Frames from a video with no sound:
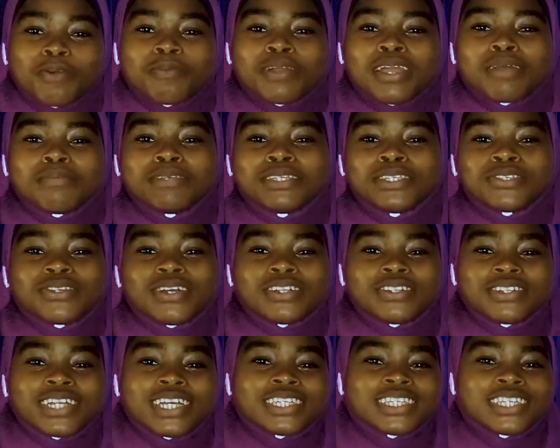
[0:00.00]
chemists, to
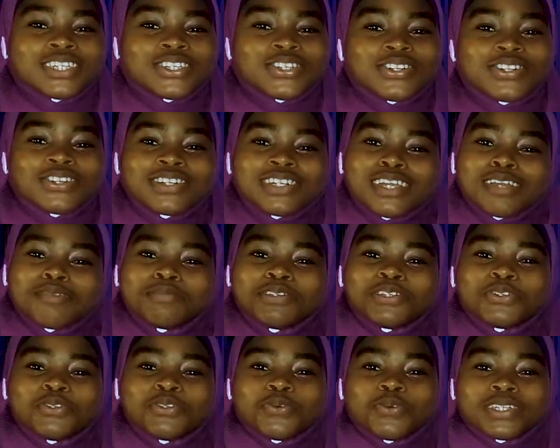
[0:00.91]
another session on
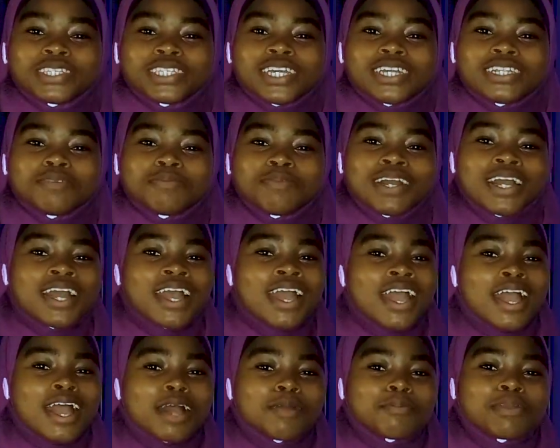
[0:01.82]
chemistry with Tanima.
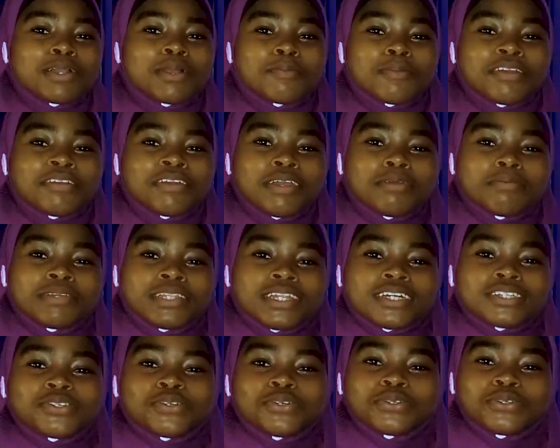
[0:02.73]
I'm Gambari
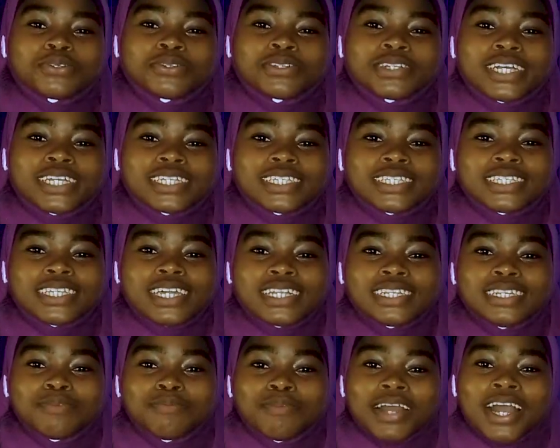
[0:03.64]
Aminato
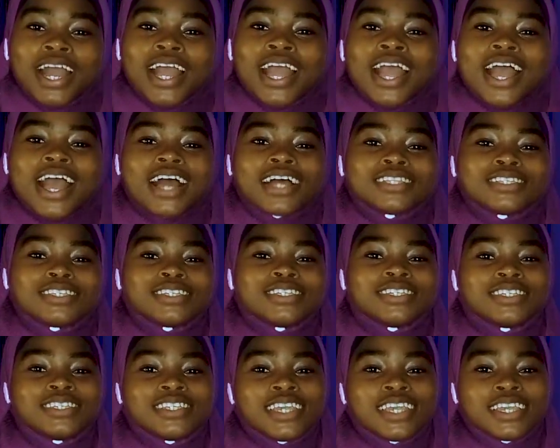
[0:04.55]
Tanima, and
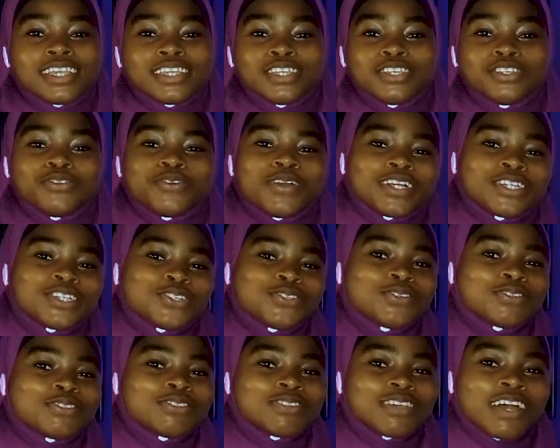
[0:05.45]
today you are sure
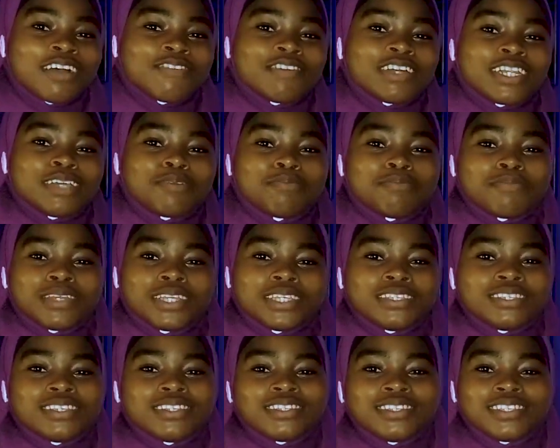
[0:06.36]
to have an
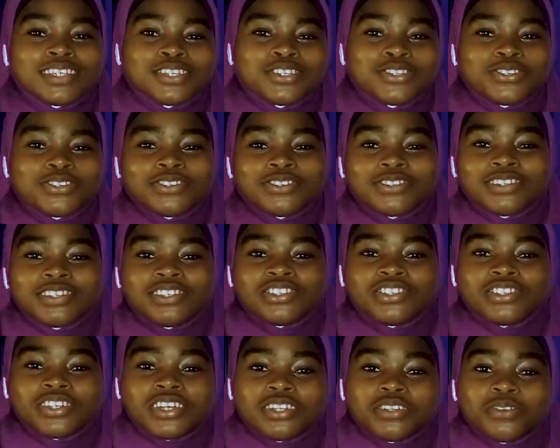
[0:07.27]
amazing session on this
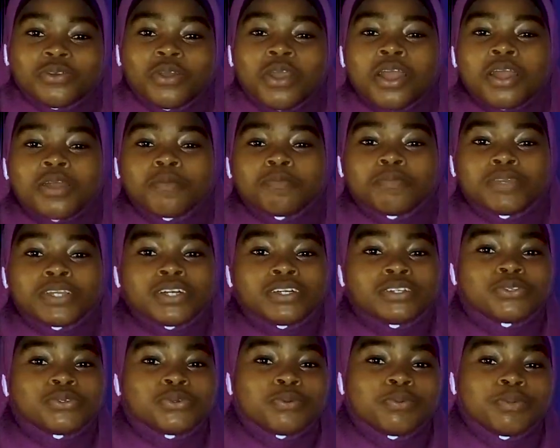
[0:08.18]
channel because
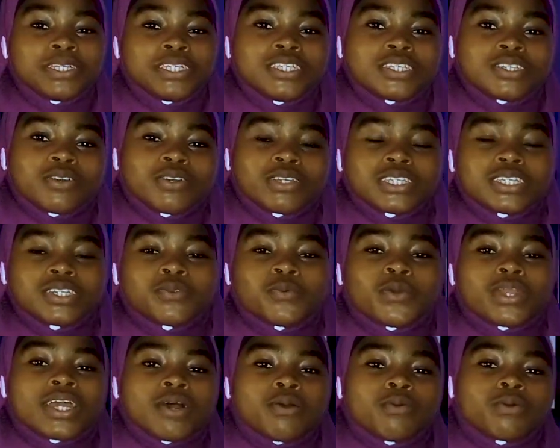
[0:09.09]
we'll be discussing what
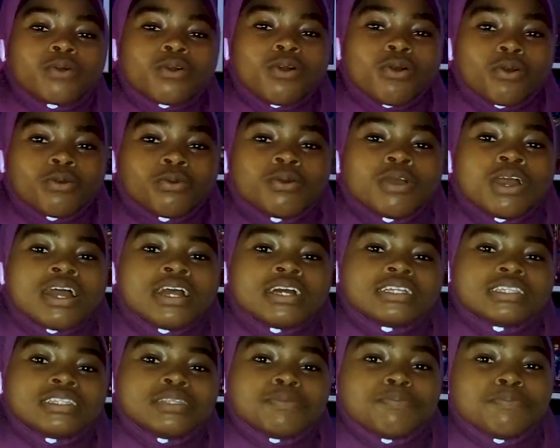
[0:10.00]
I'll call
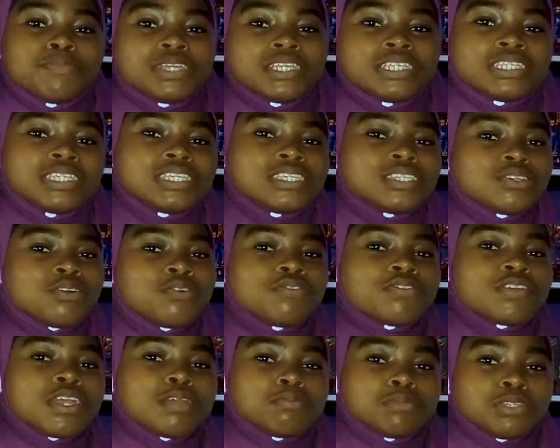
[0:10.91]
the basics of
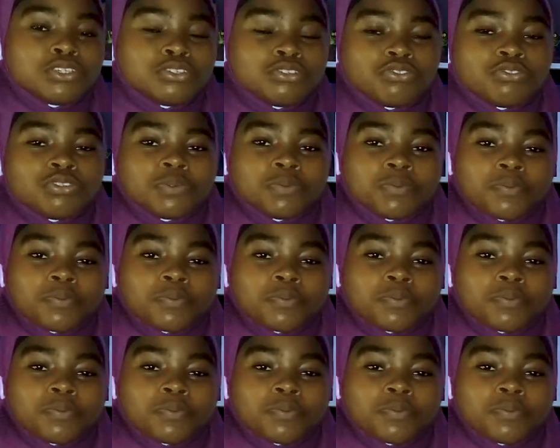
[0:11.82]
chemistry.